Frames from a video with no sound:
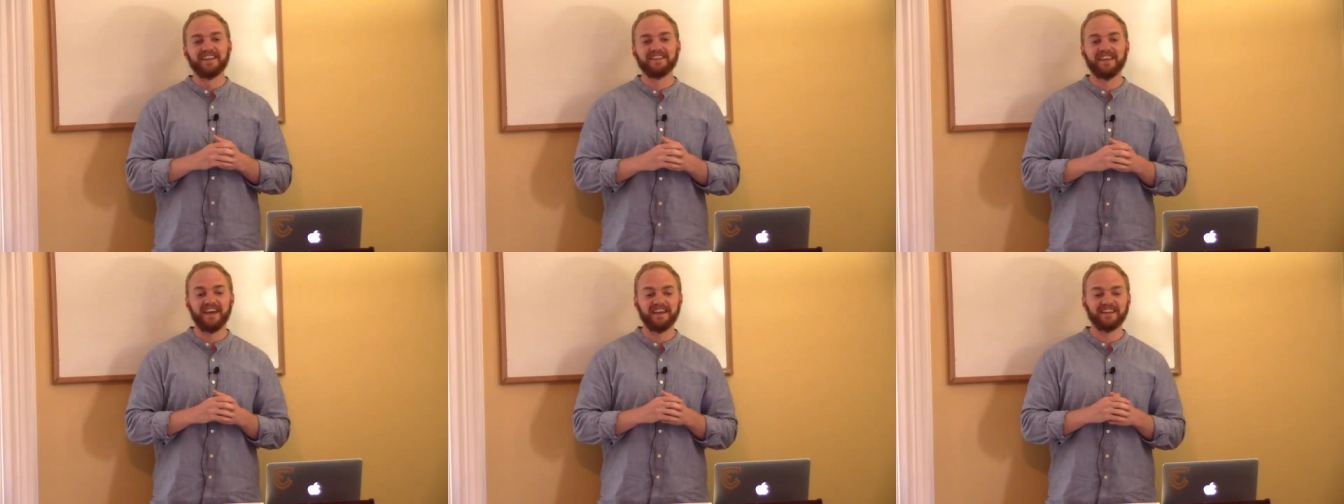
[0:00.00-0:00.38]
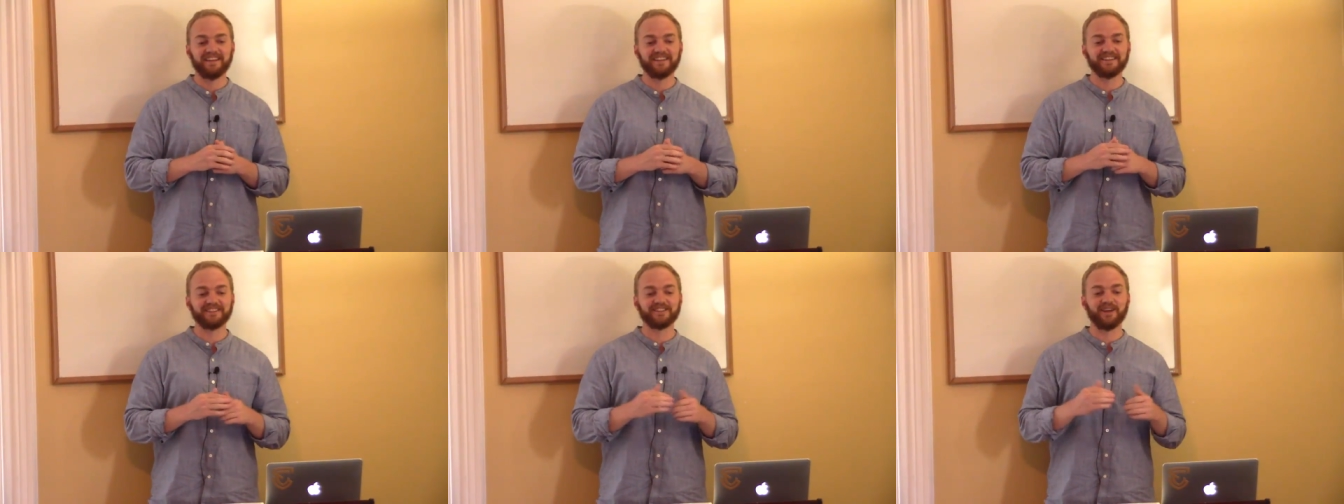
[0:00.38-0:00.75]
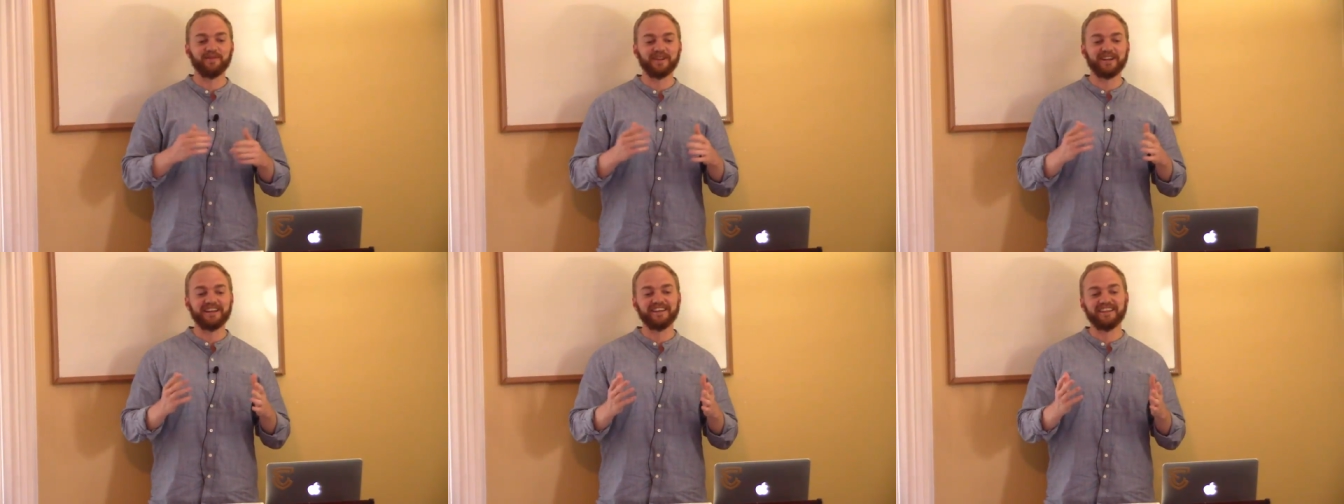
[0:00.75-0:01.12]
that
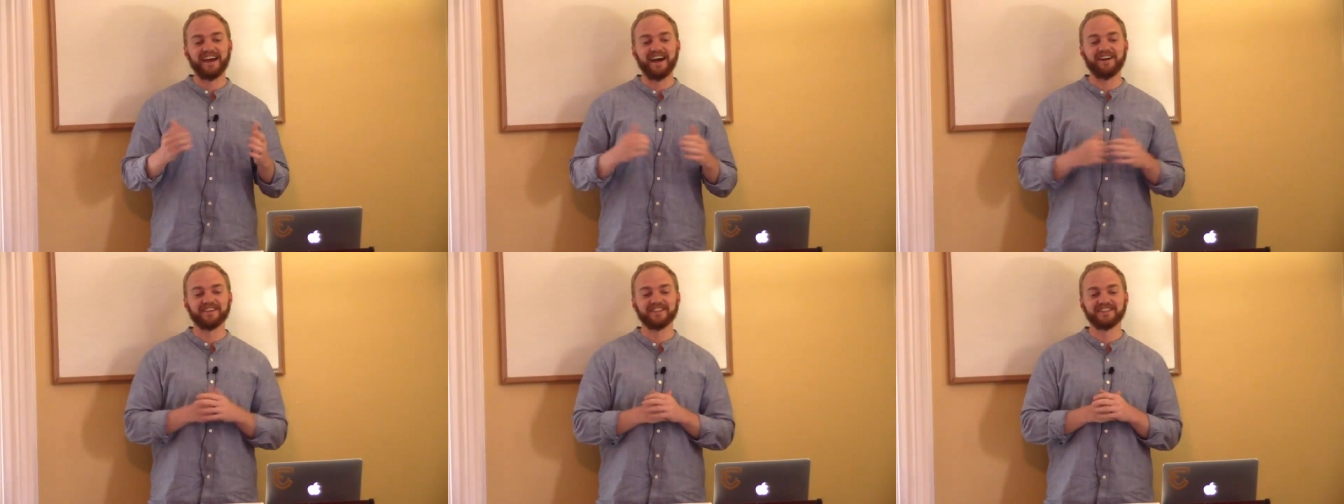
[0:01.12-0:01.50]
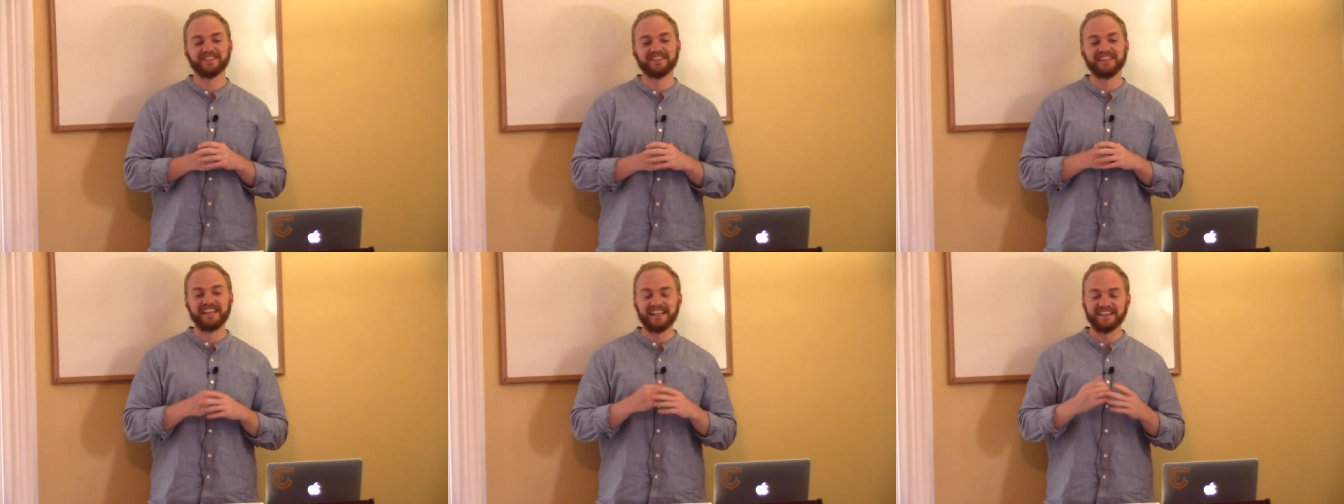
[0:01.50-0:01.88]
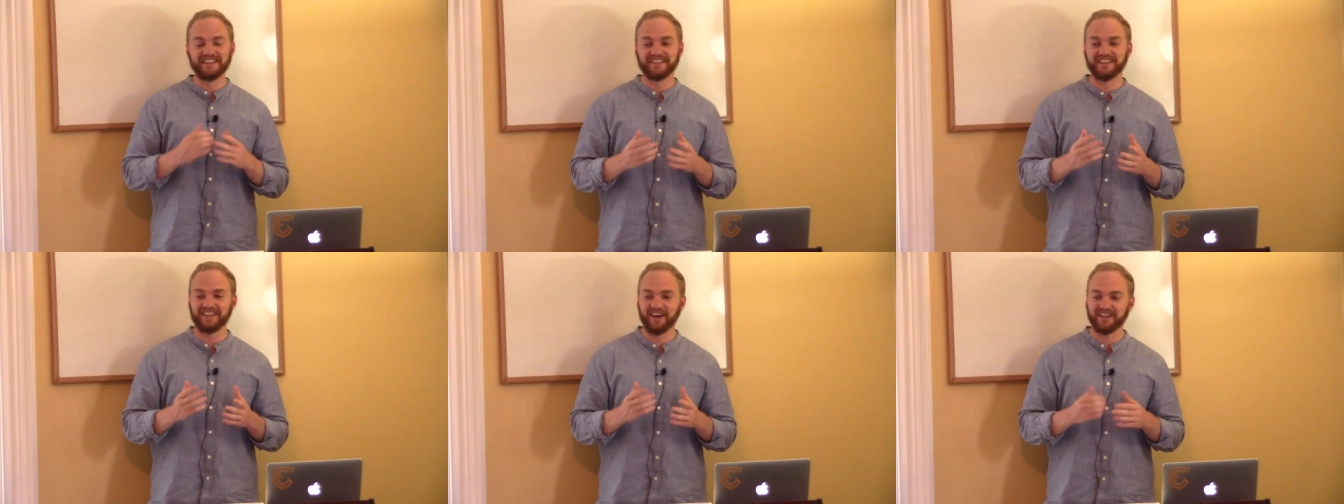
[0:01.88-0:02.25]
somebody in the house
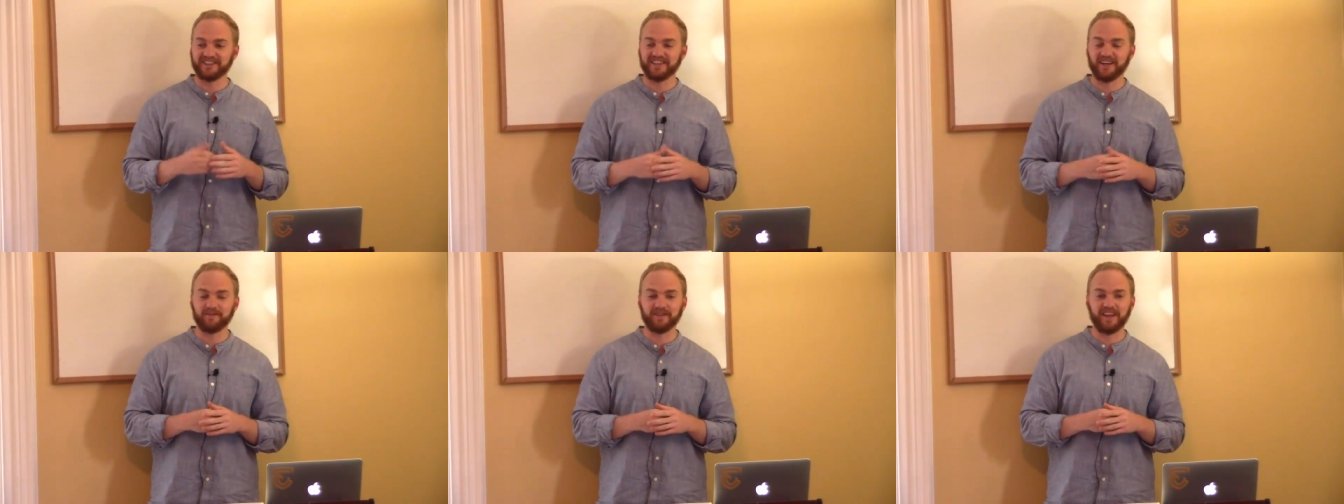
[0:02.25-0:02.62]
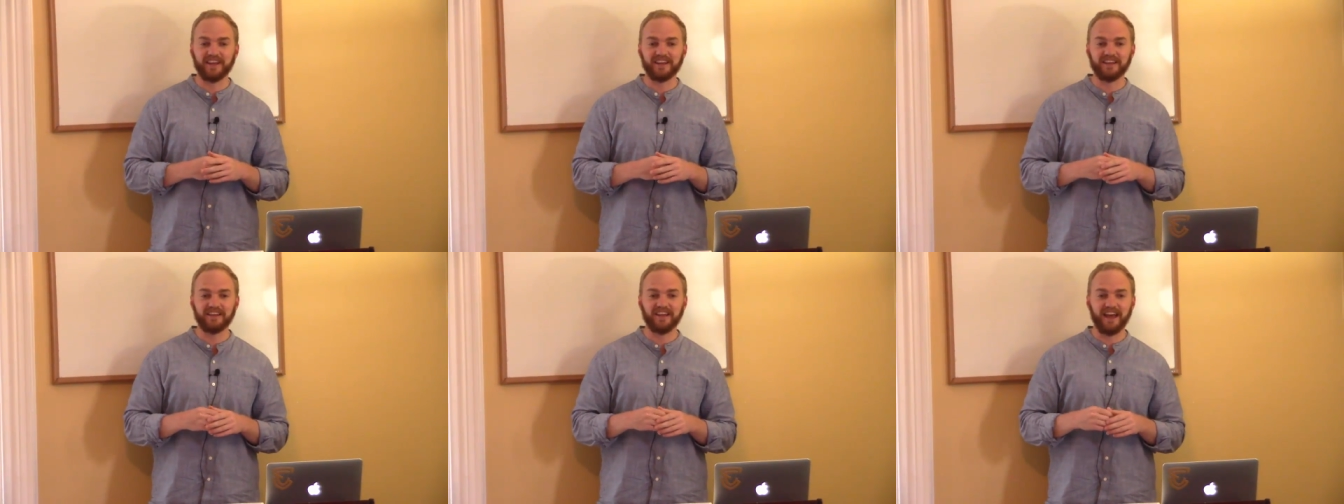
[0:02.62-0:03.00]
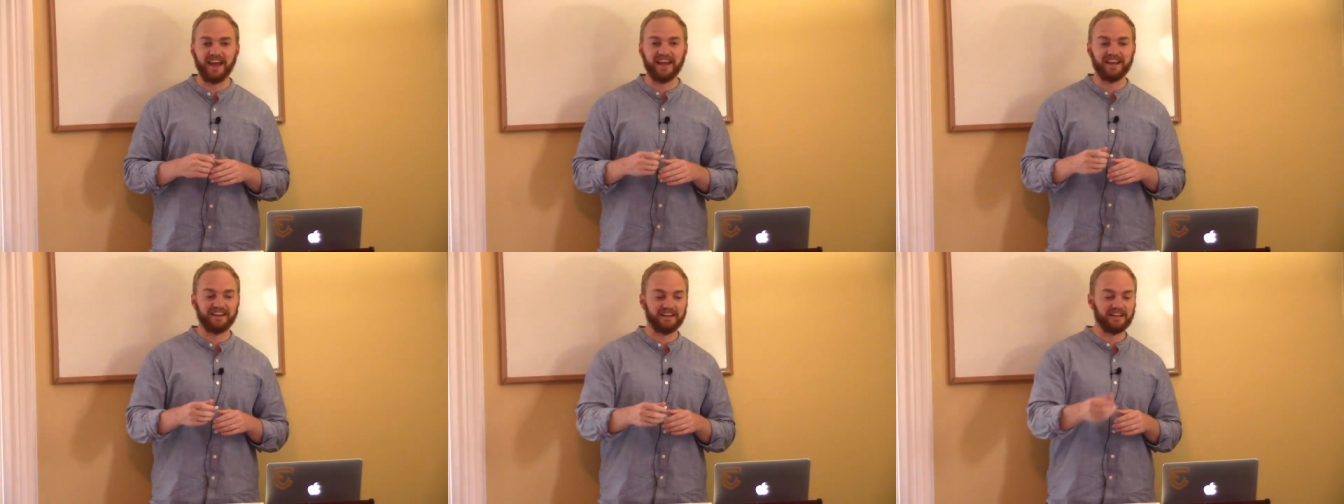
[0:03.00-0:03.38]
needed to cut something,
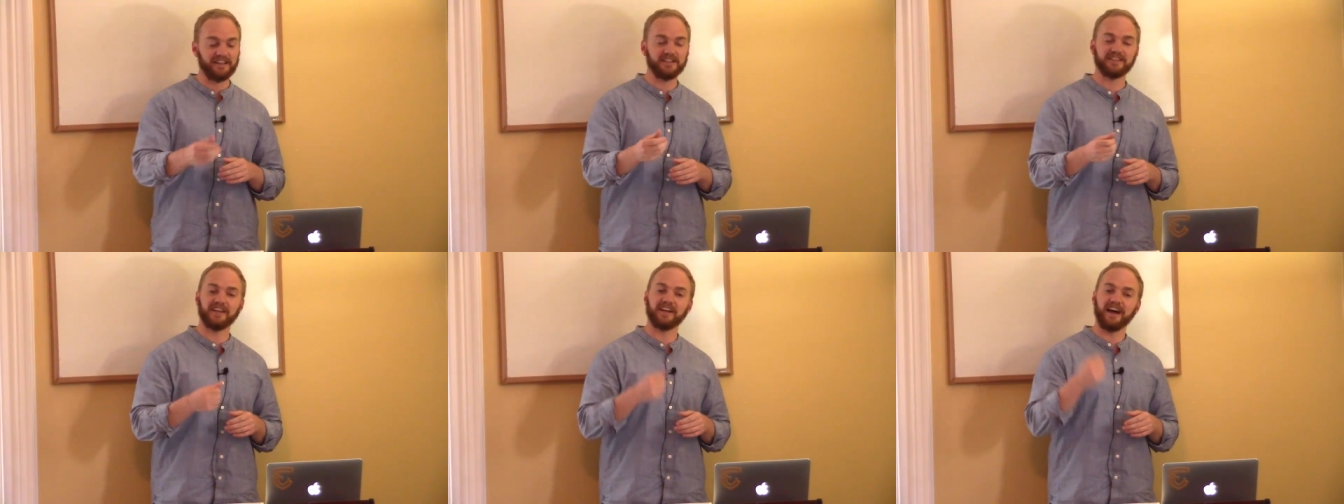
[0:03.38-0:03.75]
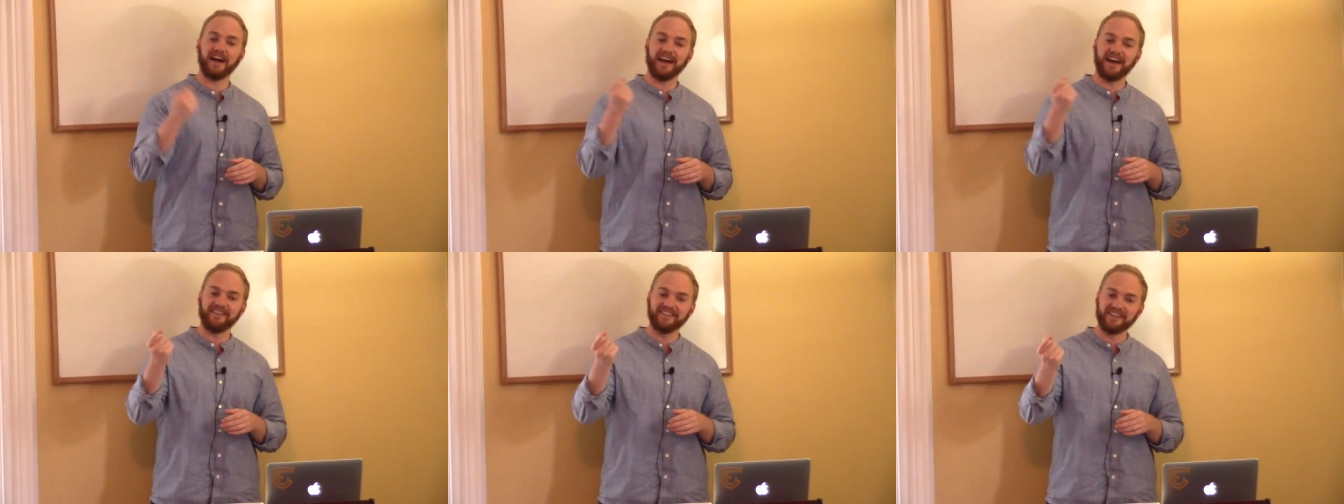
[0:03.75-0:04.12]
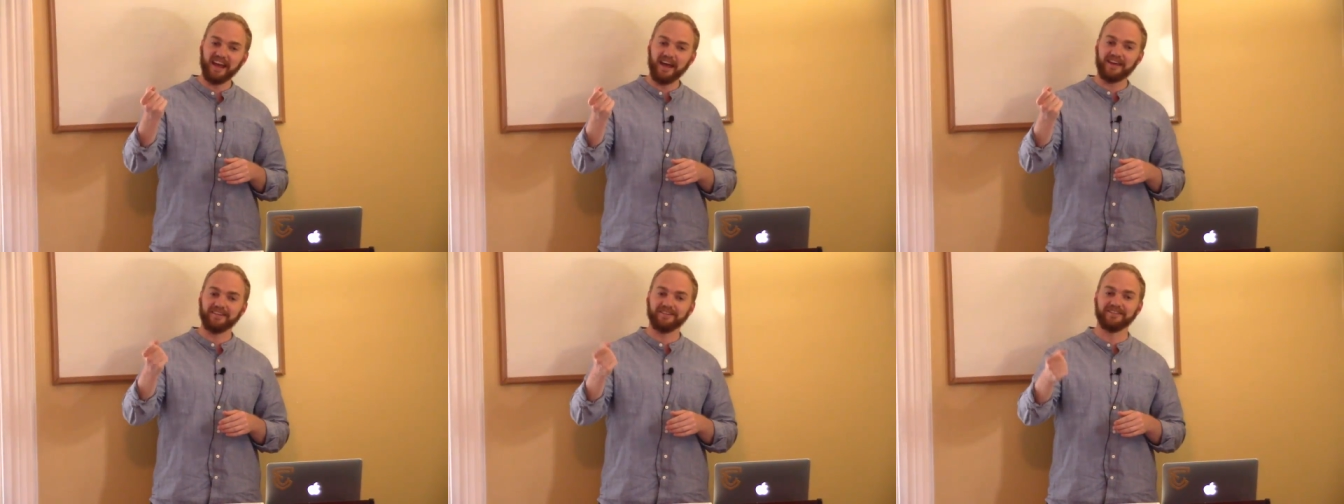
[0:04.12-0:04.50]
and he said, I have a
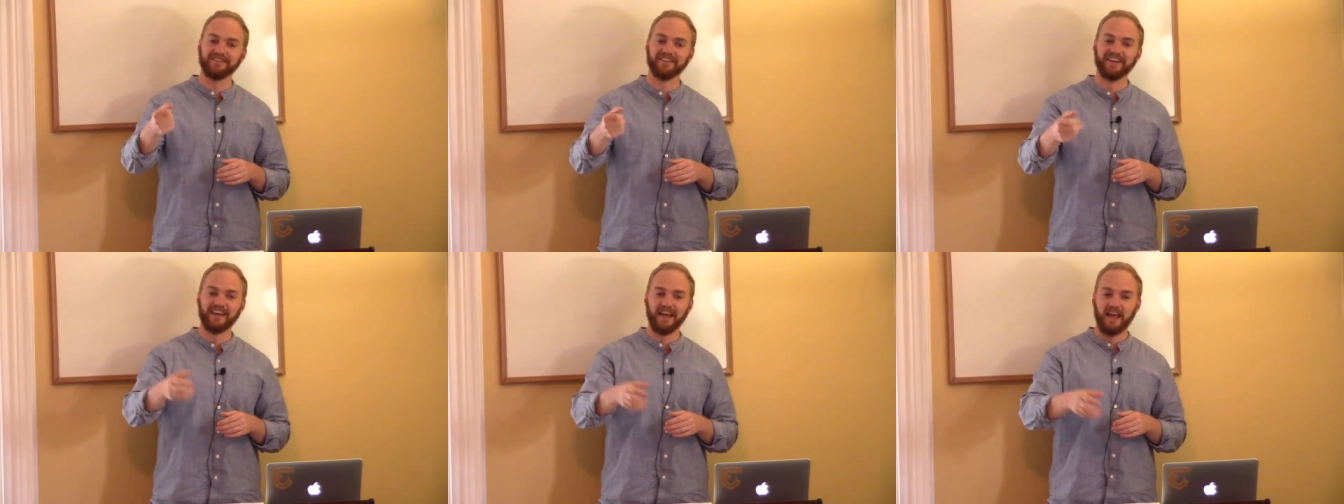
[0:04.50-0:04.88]
knife.